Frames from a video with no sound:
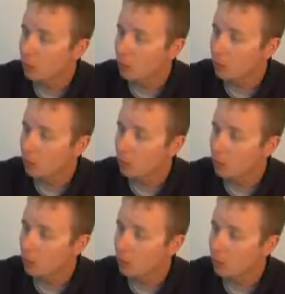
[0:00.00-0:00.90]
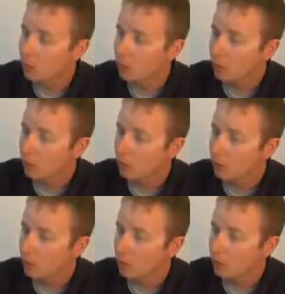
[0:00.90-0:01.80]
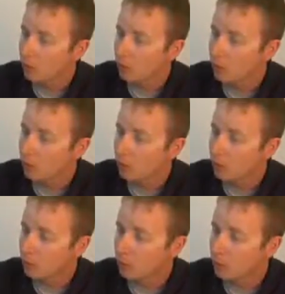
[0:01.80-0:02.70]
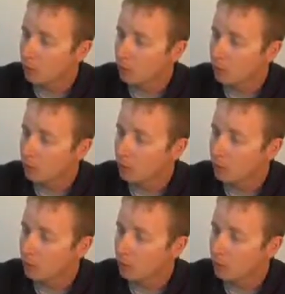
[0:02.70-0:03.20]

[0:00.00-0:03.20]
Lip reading: No one is speaking in this clip.